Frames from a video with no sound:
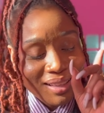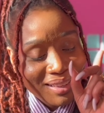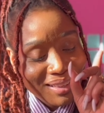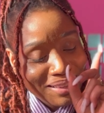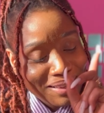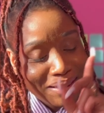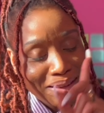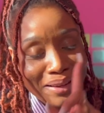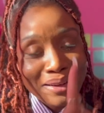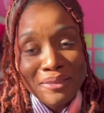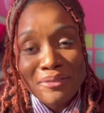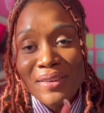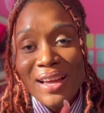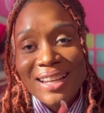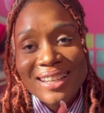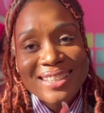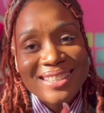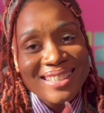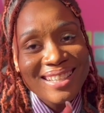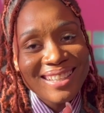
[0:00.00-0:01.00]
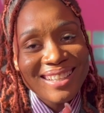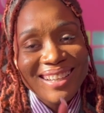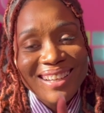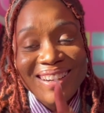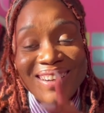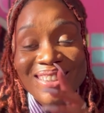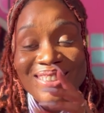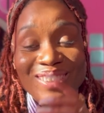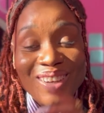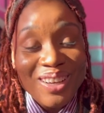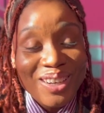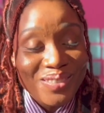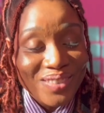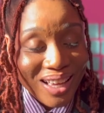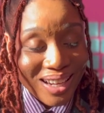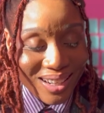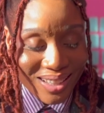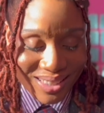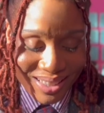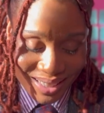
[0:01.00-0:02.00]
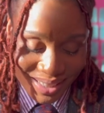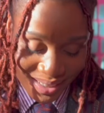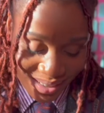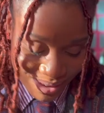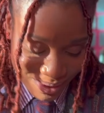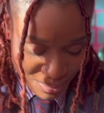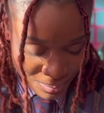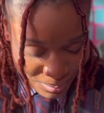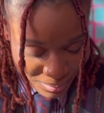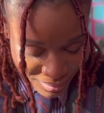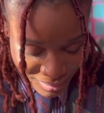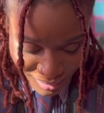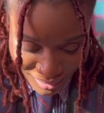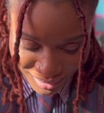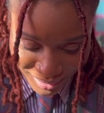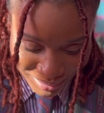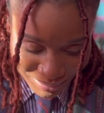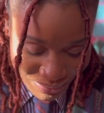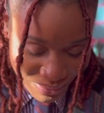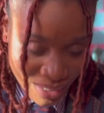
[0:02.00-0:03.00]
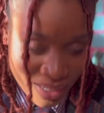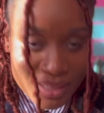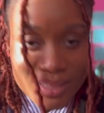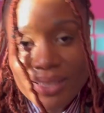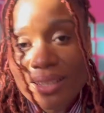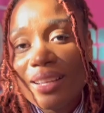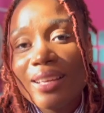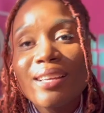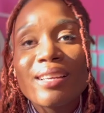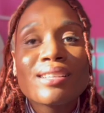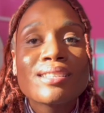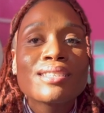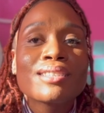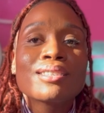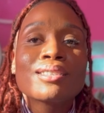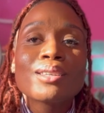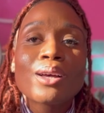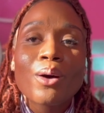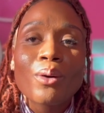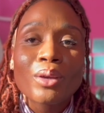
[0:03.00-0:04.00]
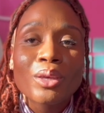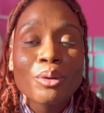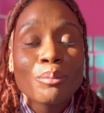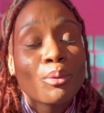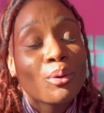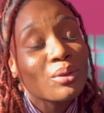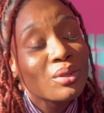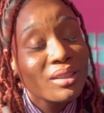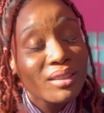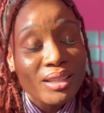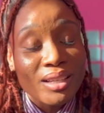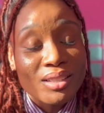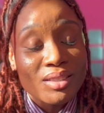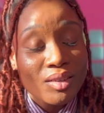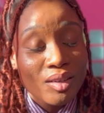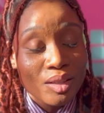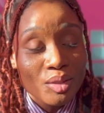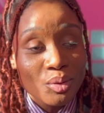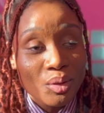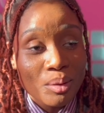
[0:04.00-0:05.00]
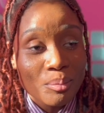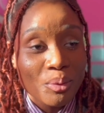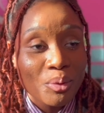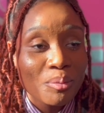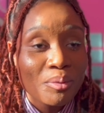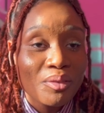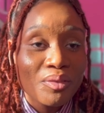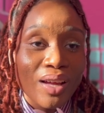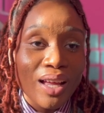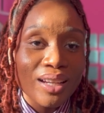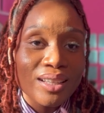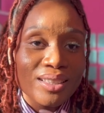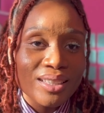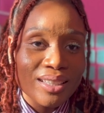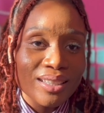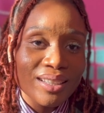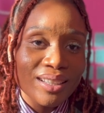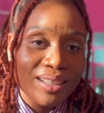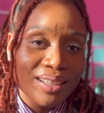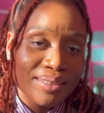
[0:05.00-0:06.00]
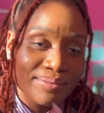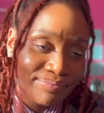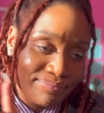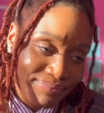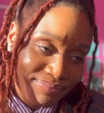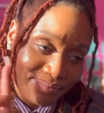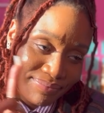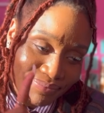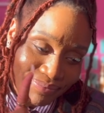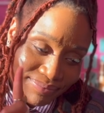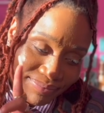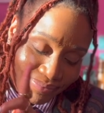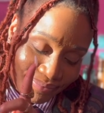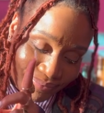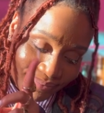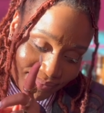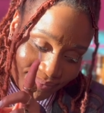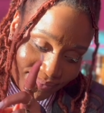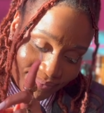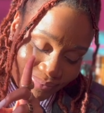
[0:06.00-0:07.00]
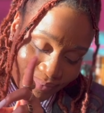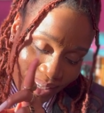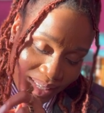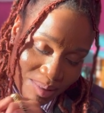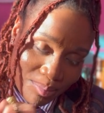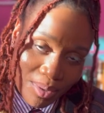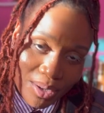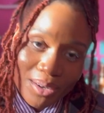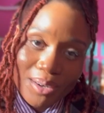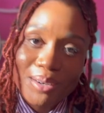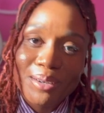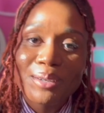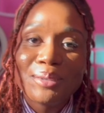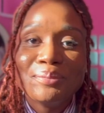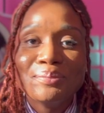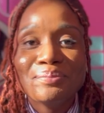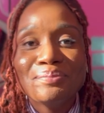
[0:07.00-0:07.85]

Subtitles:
Love Valentina. Her daughter Valentina, bruh. Valentina is so cute. Both her kids are adorable, but Valentina, that's my girl.